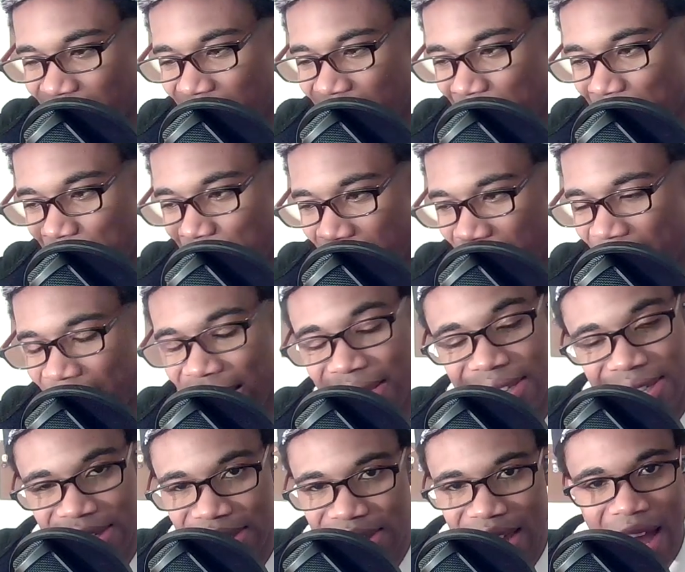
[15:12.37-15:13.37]
the
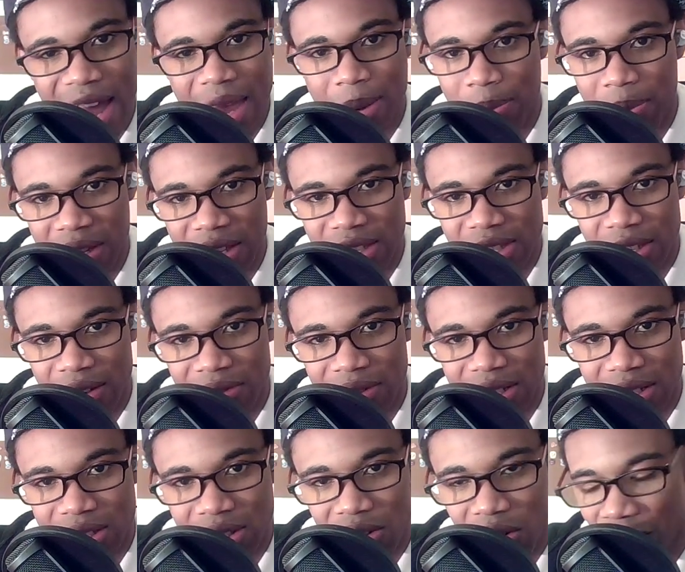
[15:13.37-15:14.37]
biggest side piece of
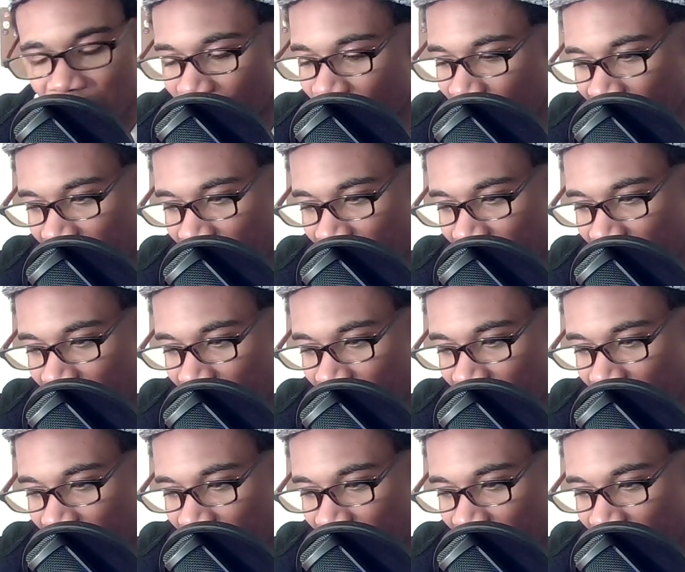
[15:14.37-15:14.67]
this story